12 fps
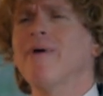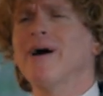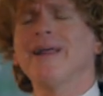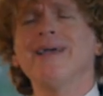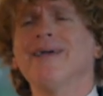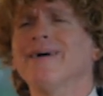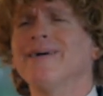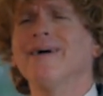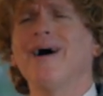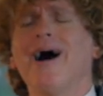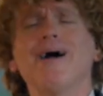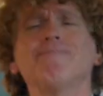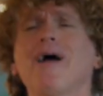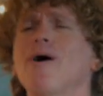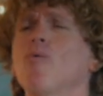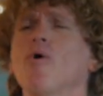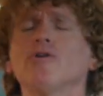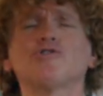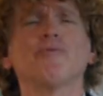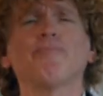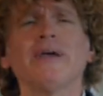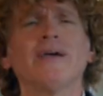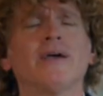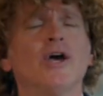money I'm not
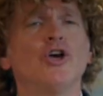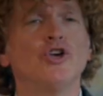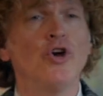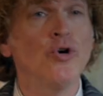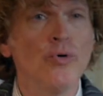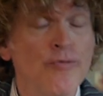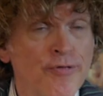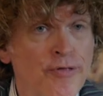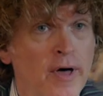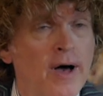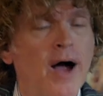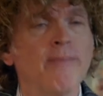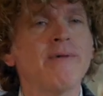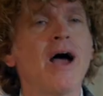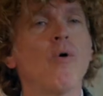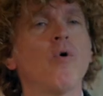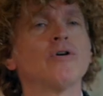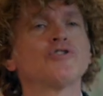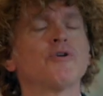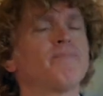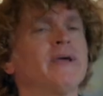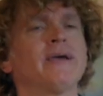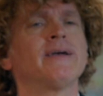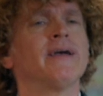worshiping youth I'm not
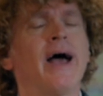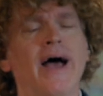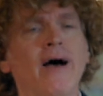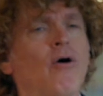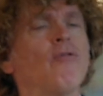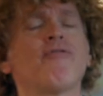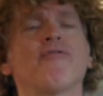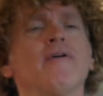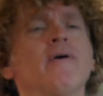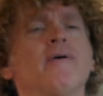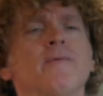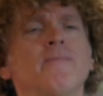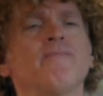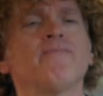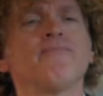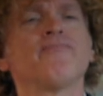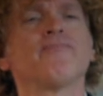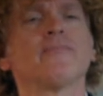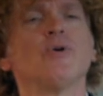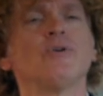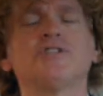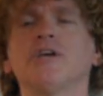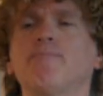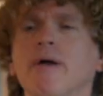worshiping health we
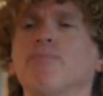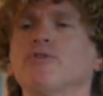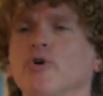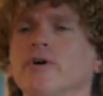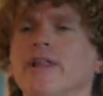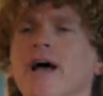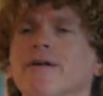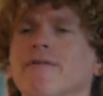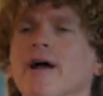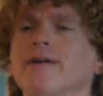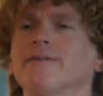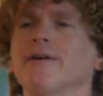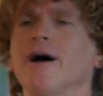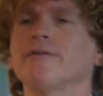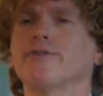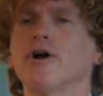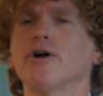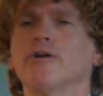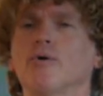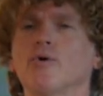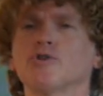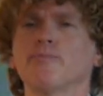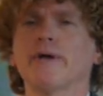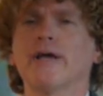see people doing that right out there
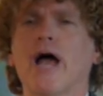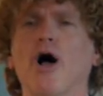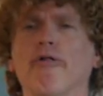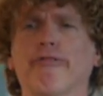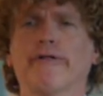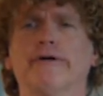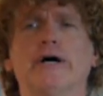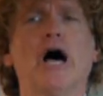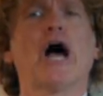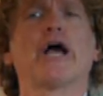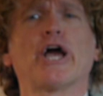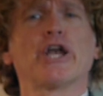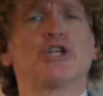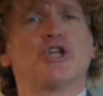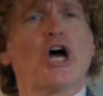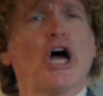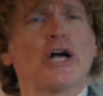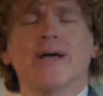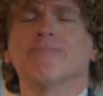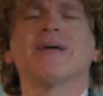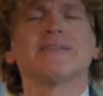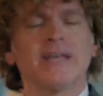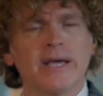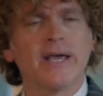worshiping health I gotta jog I'm
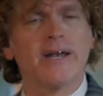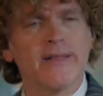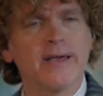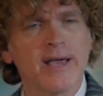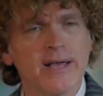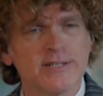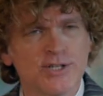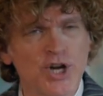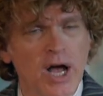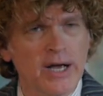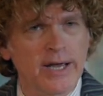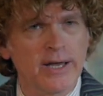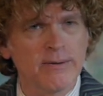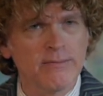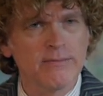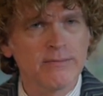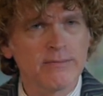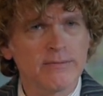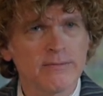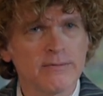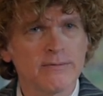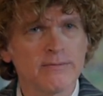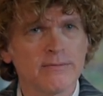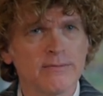not saying anything against jogging
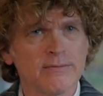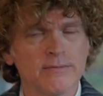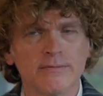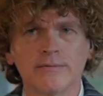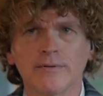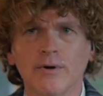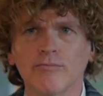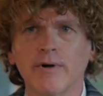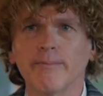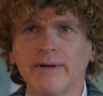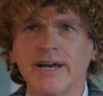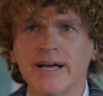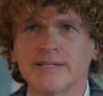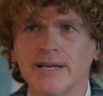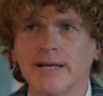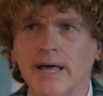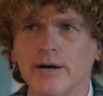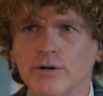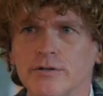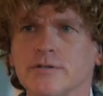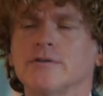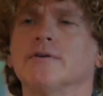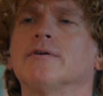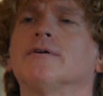don't write me nasty letters